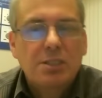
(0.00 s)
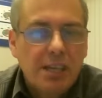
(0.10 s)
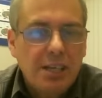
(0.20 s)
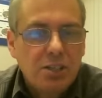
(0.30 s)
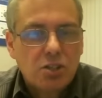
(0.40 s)

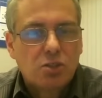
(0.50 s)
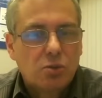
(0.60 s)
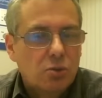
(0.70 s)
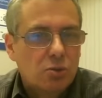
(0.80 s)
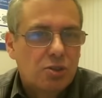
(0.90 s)
data
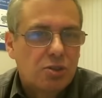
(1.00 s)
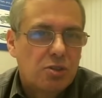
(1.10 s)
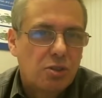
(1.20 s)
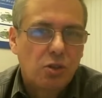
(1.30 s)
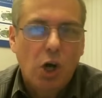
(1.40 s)
stores
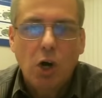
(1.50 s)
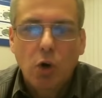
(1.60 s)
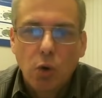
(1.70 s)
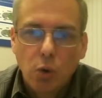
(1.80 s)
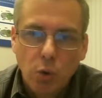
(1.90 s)
to
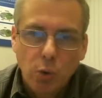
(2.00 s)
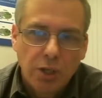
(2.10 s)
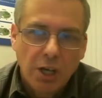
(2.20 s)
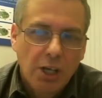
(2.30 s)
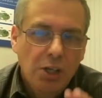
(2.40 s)

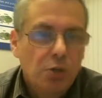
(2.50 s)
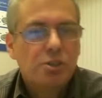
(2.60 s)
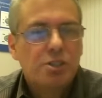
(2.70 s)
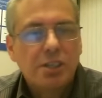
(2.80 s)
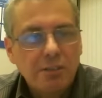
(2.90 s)
hold
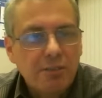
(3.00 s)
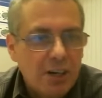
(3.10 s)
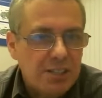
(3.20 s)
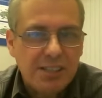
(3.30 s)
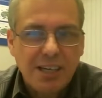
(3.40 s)
user
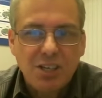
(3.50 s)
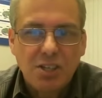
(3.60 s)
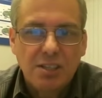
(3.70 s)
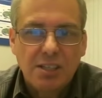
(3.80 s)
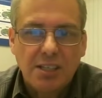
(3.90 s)
device
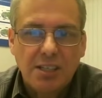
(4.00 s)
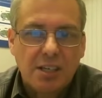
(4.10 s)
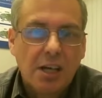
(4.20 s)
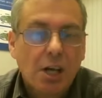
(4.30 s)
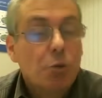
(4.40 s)
session
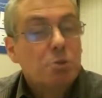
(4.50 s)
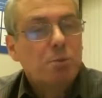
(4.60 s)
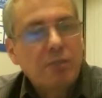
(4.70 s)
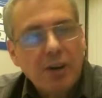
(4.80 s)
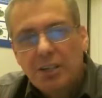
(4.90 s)
data, which
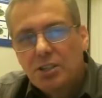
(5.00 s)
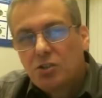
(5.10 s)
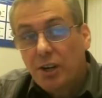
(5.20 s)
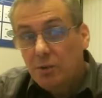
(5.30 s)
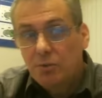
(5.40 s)
provides
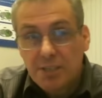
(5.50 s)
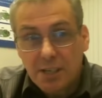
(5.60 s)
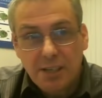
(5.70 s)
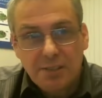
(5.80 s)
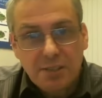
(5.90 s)
greater
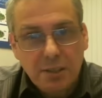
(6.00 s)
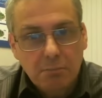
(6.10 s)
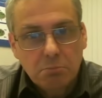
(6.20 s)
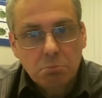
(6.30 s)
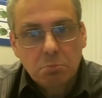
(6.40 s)
resiliency,
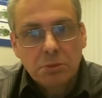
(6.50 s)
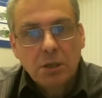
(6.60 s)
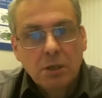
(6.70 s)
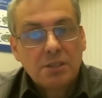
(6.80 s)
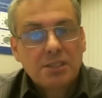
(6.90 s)

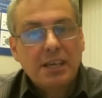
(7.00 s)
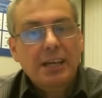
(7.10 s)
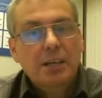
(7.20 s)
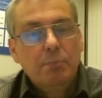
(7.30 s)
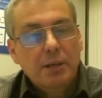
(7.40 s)

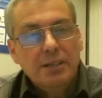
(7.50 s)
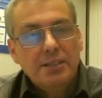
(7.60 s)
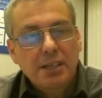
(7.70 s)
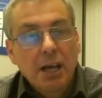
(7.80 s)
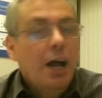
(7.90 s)

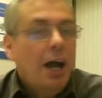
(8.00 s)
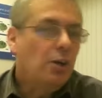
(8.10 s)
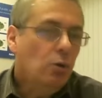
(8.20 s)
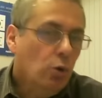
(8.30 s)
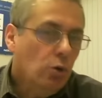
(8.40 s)
scalability, and
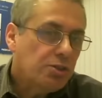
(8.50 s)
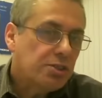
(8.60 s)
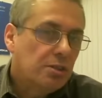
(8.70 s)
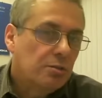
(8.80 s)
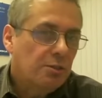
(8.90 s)

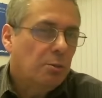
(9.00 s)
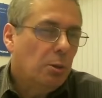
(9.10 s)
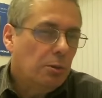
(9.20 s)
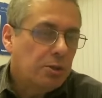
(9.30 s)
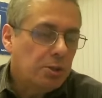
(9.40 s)
also
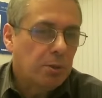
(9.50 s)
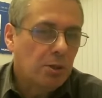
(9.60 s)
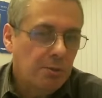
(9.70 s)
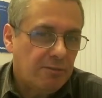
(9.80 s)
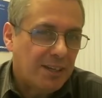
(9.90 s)

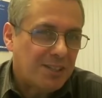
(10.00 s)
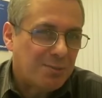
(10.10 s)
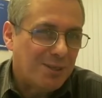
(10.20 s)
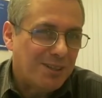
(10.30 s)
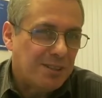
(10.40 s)
deployment
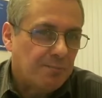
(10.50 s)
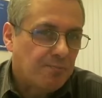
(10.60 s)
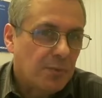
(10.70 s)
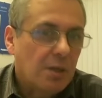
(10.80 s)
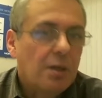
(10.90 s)
flexibility.
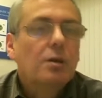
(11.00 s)
We've